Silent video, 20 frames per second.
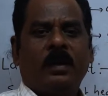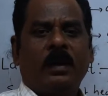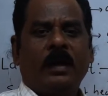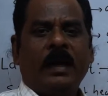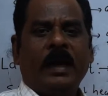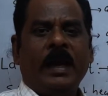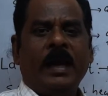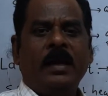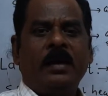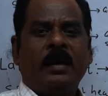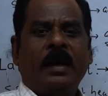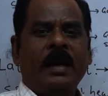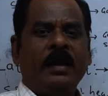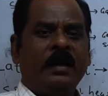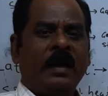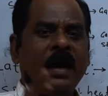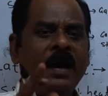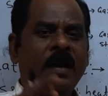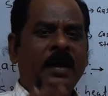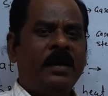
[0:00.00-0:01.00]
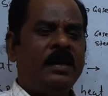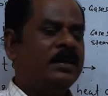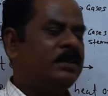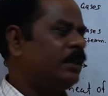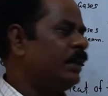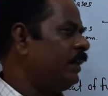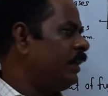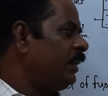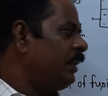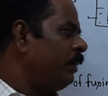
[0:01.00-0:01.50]
and at 100 degree
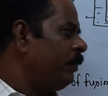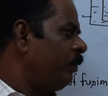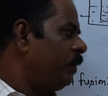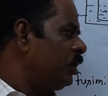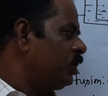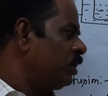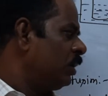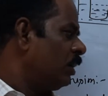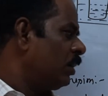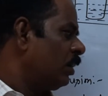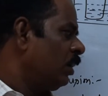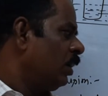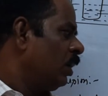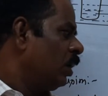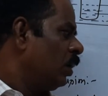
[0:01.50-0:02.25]
centigrade temperature